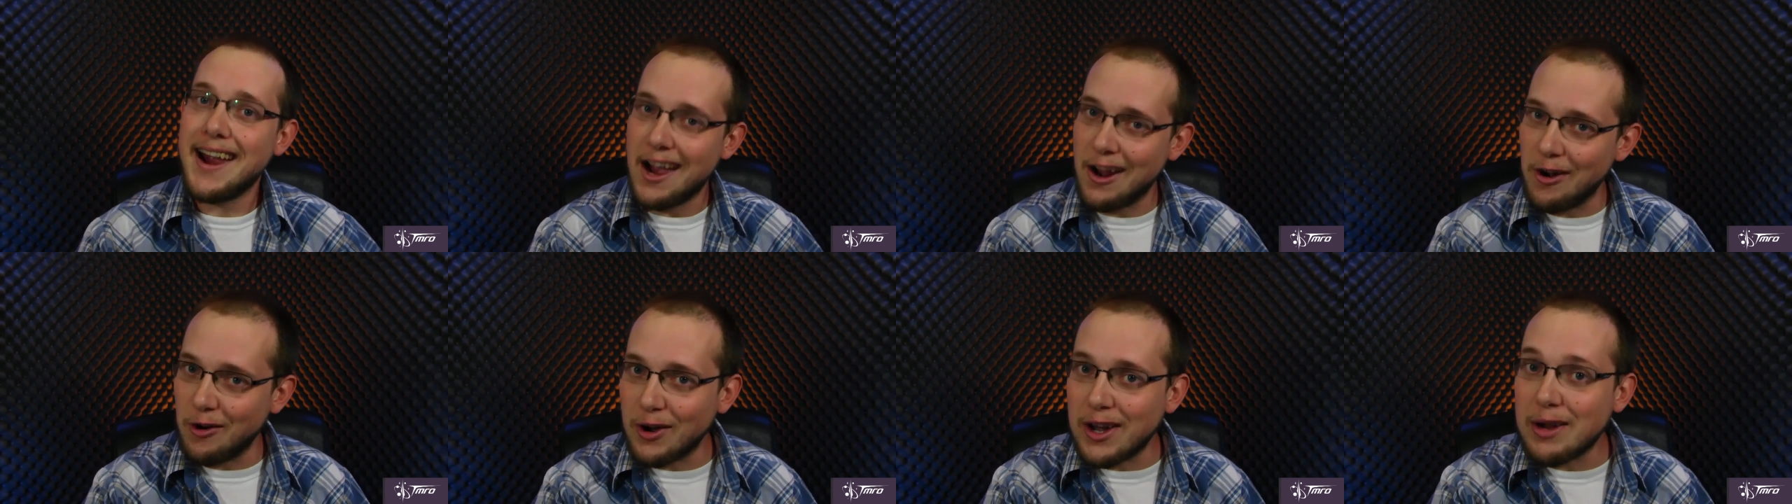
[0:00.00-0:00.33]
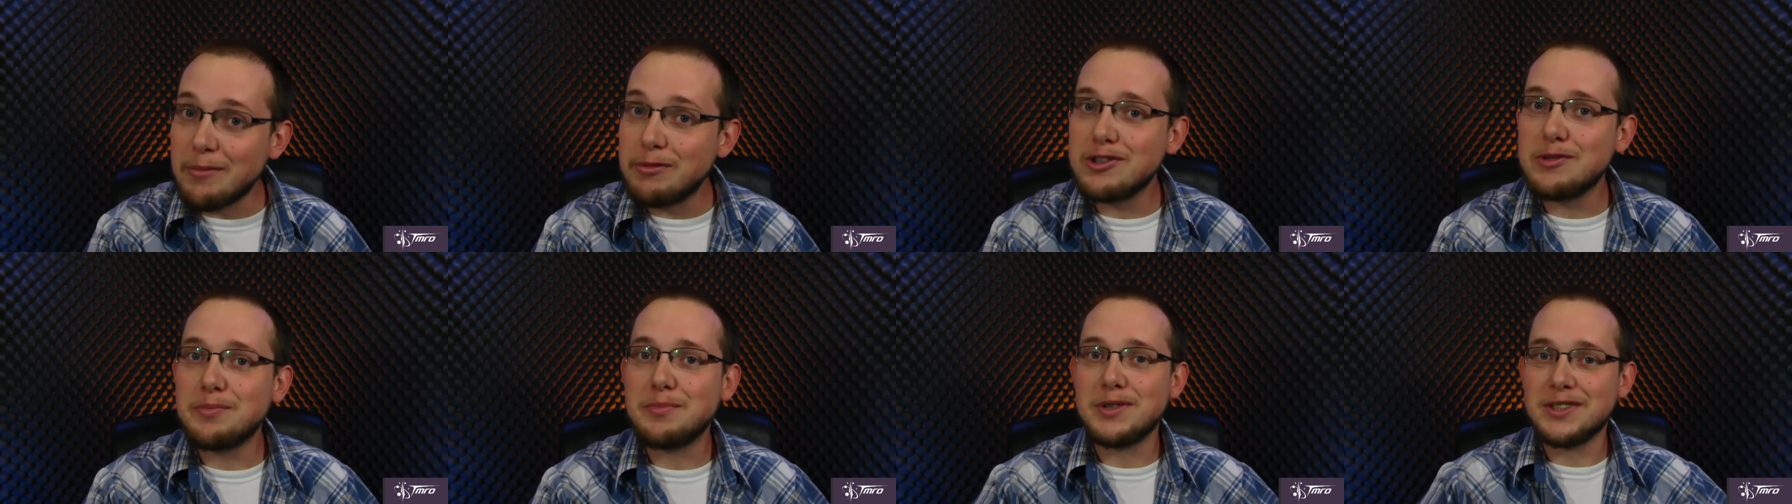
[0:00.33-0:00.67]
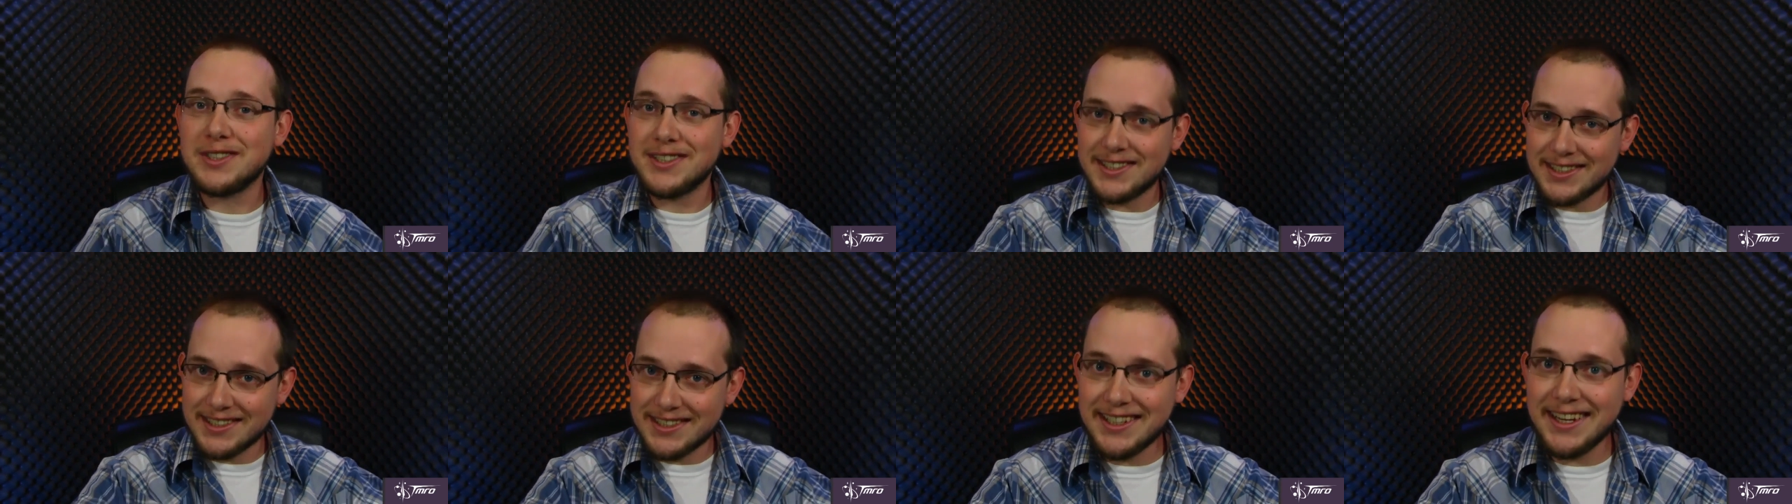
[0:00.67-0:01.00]
and are able to
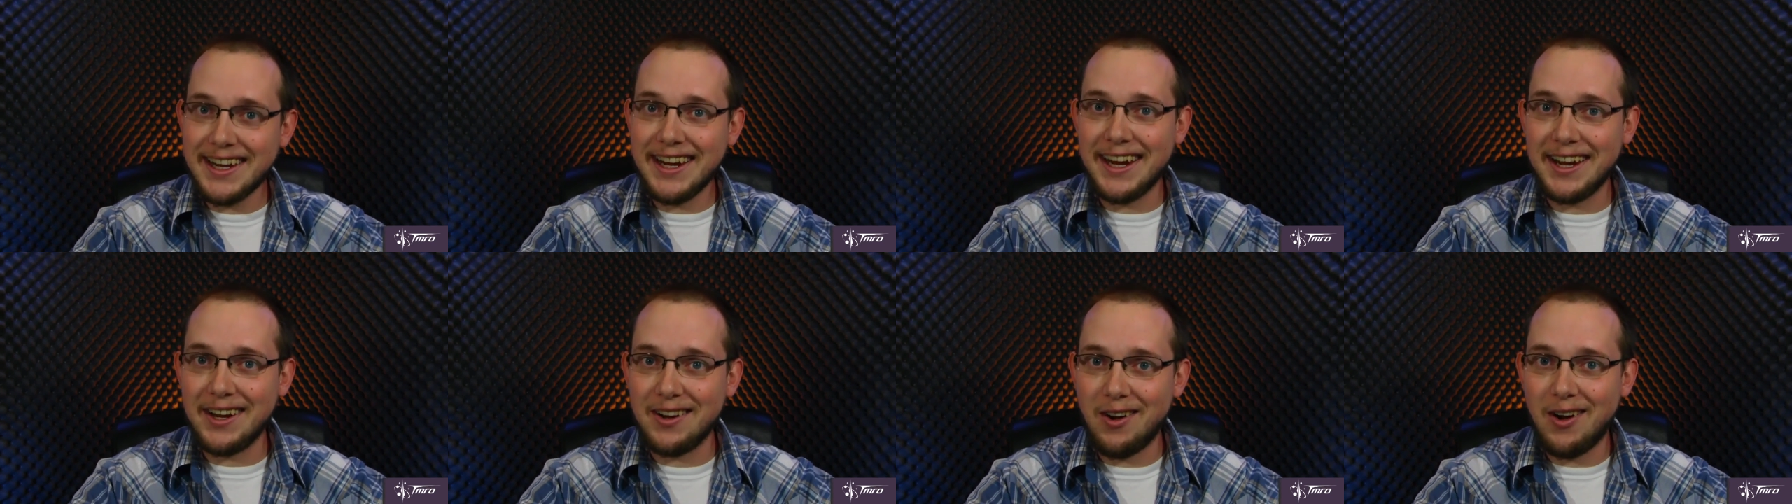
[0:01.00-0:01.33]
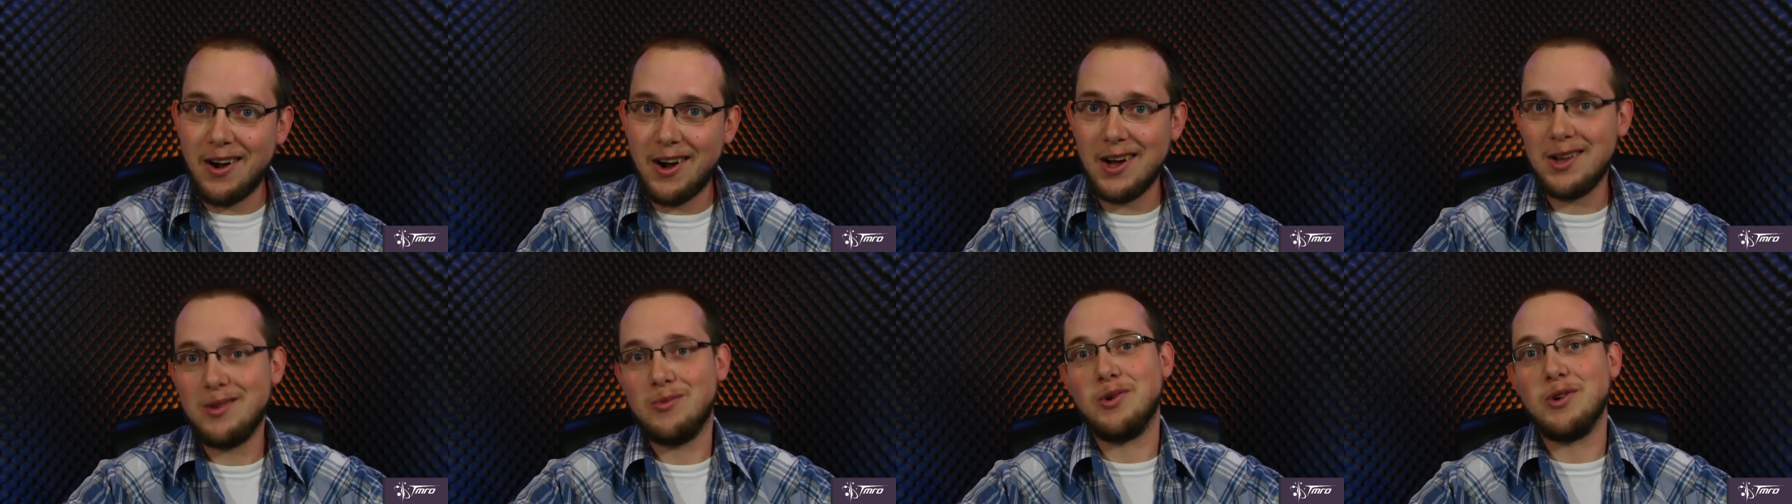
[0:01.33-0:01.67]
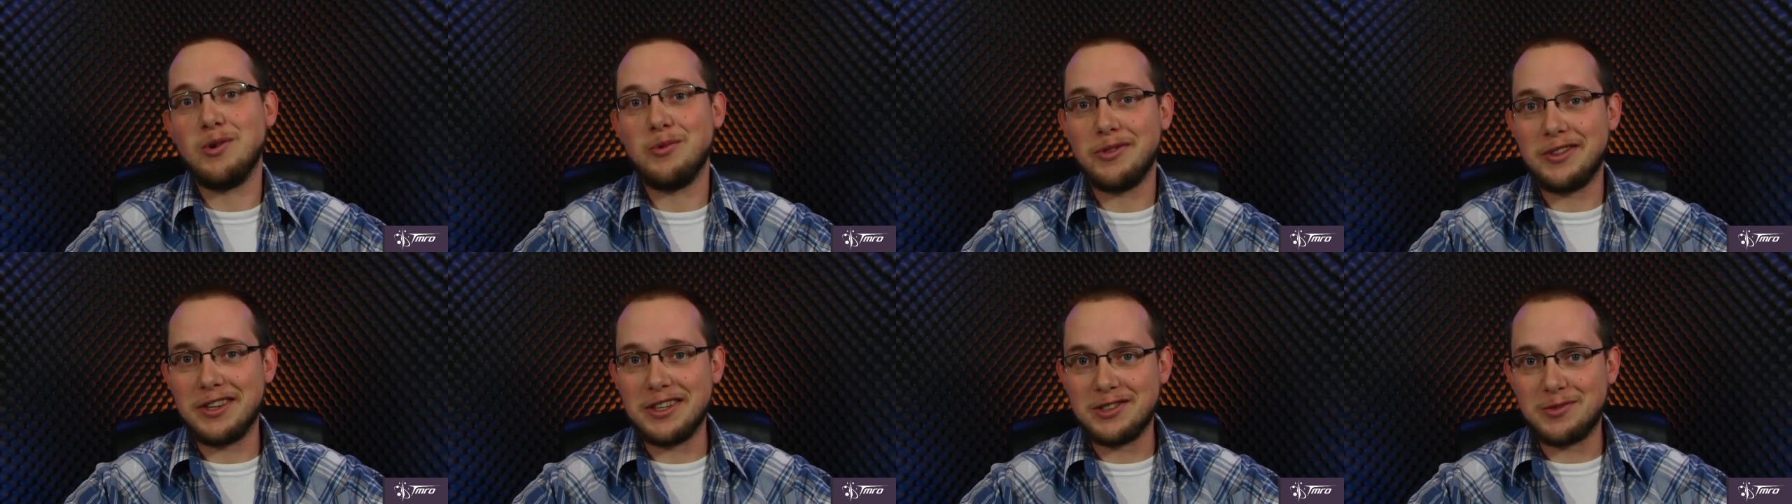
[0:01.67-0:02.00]
proceed
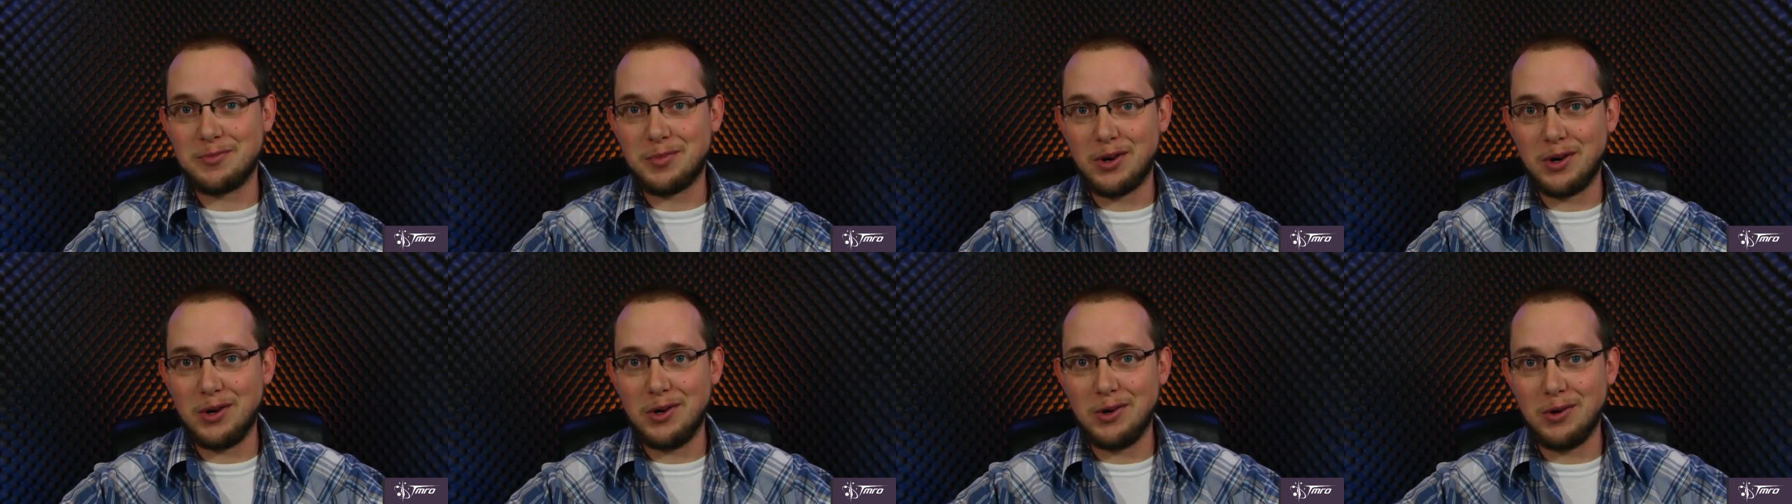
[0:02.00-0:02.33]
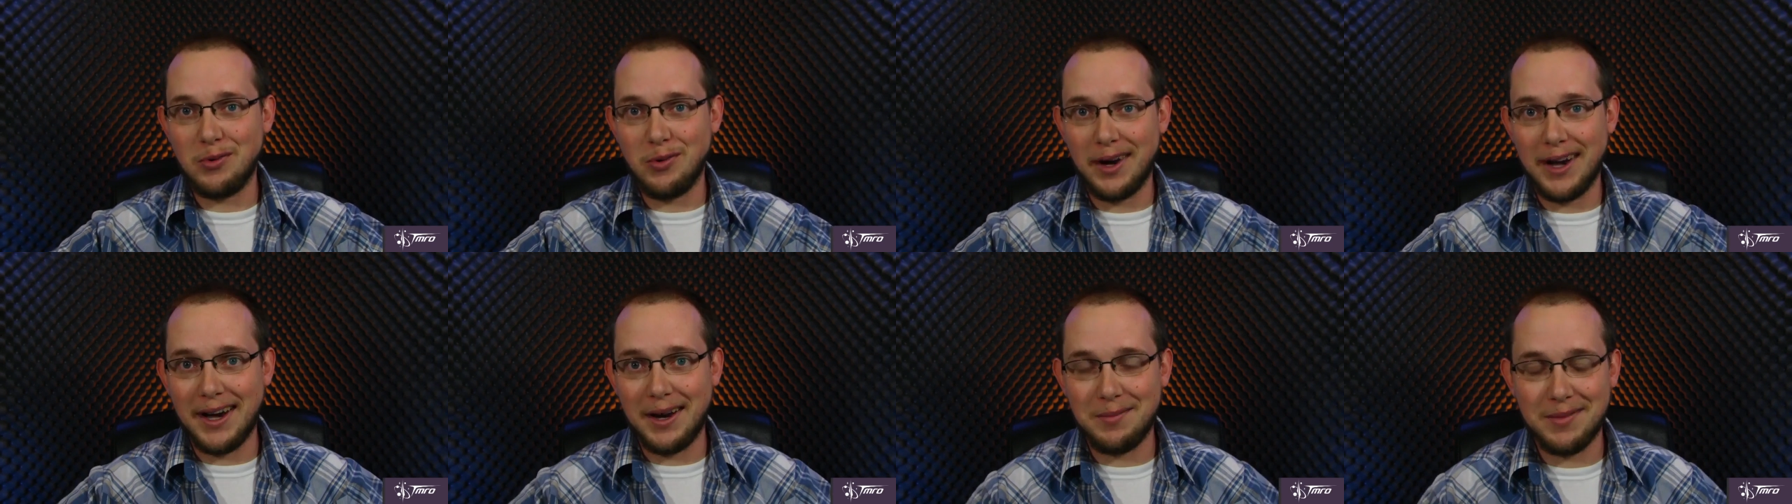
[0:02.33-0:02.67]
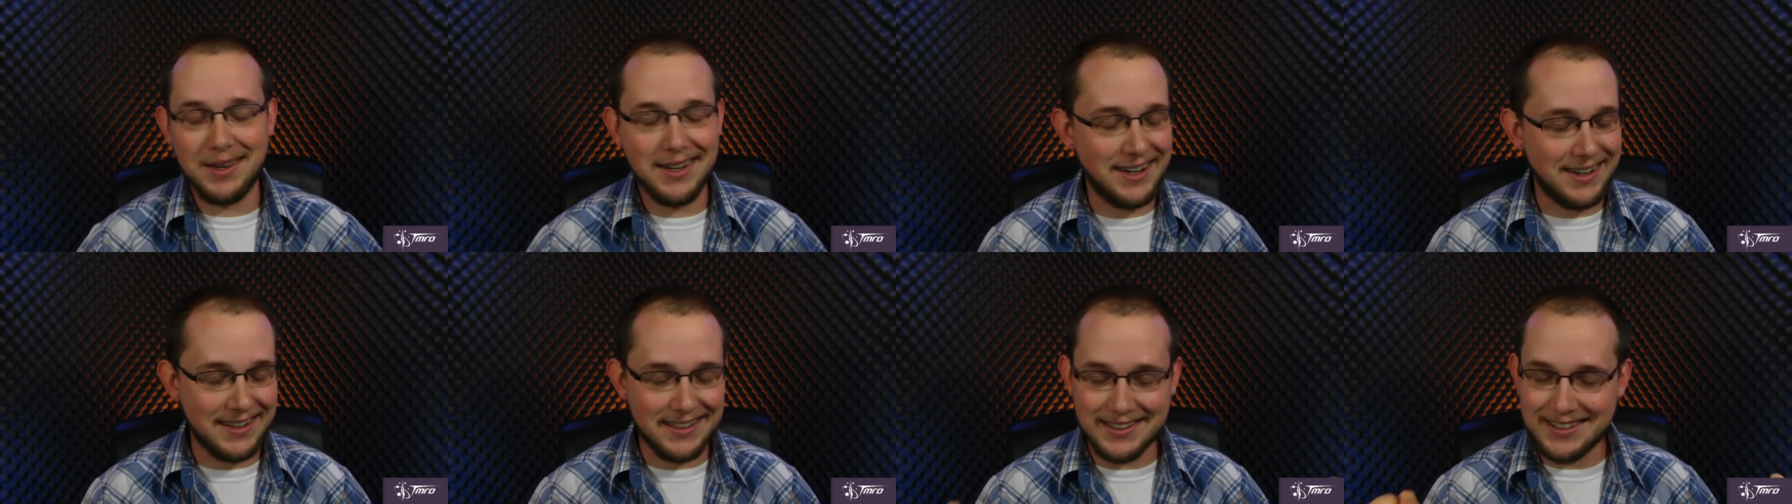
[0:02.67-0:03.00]
onward with this program.
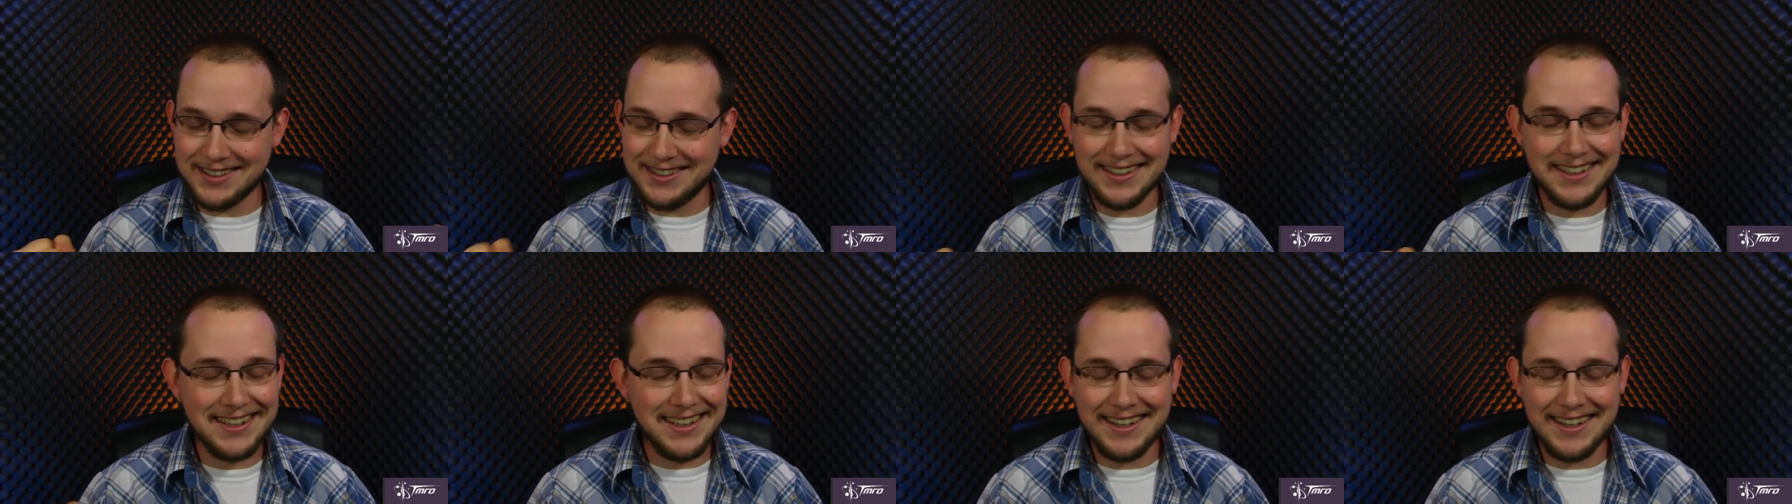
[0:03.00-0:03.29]
And